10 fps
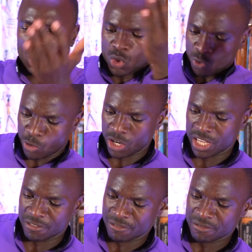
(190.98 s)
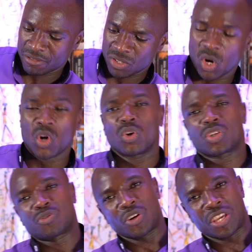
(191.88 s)
to forgive or
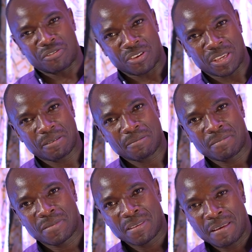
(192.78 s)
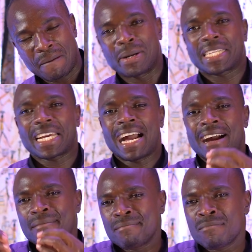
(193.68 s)
not forgiving. But
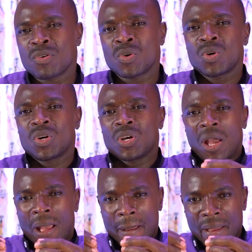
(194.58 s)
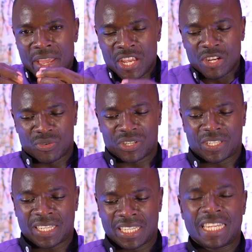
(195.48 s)
I'm
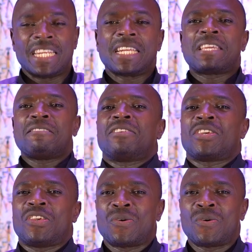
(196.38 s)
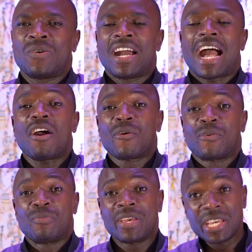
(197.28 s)
interested in giving you how
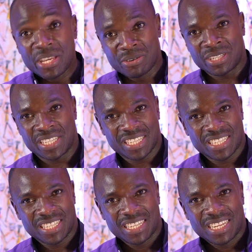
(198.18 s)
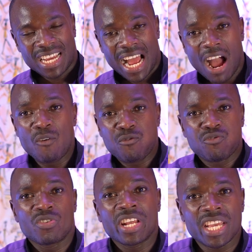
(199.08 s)
you'll be healed. How
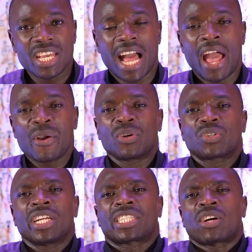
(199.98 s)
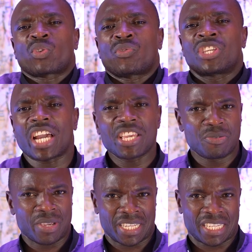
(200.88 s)
fully are you going to get out of
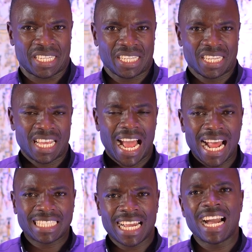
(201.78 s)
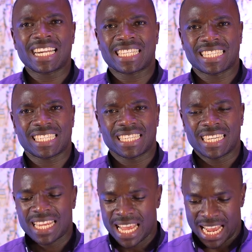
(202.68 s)
judgment at heart?
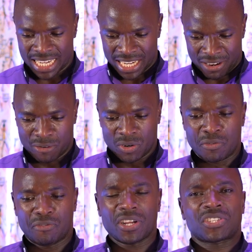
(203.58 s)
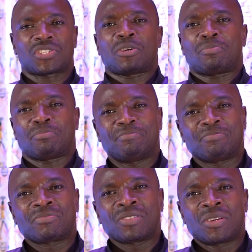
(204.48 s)
And therefore, the first step
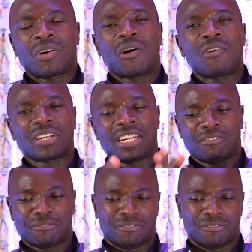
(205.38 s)
of the